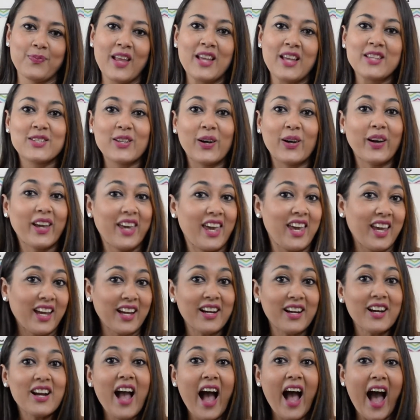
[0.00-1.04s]
So
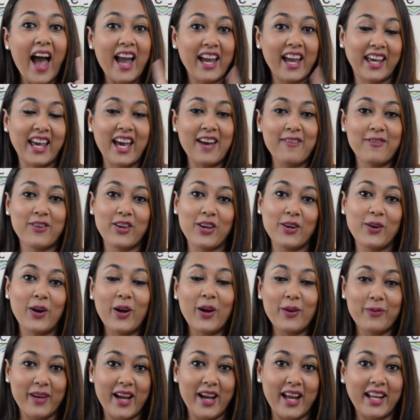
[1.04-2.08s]
here I gave you
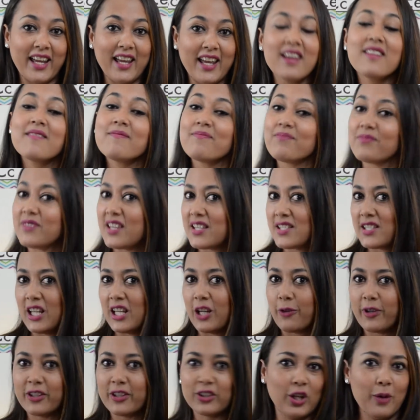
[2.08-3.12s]
already the
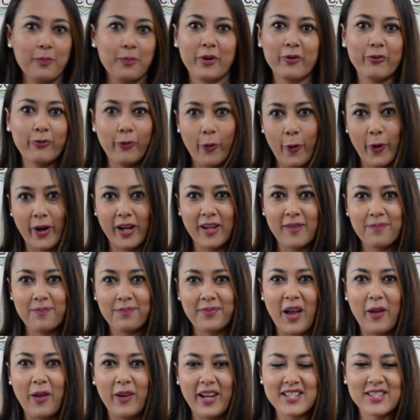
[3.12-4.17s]
secret number 4.
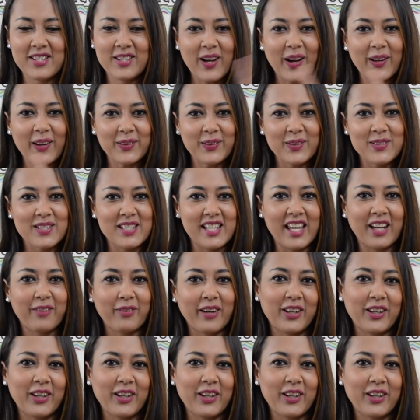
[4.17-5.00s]
Now let's go to secret